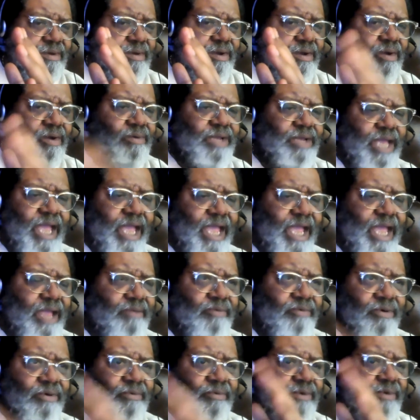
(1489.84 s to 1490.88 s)
Okay,
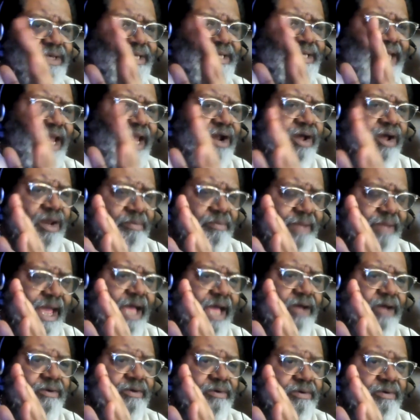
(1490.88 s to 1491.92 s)
well, what's that all
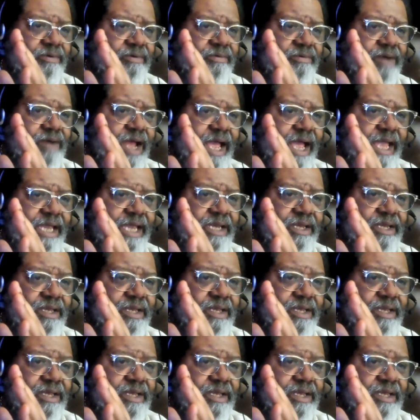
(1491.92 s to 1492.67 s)
about, right?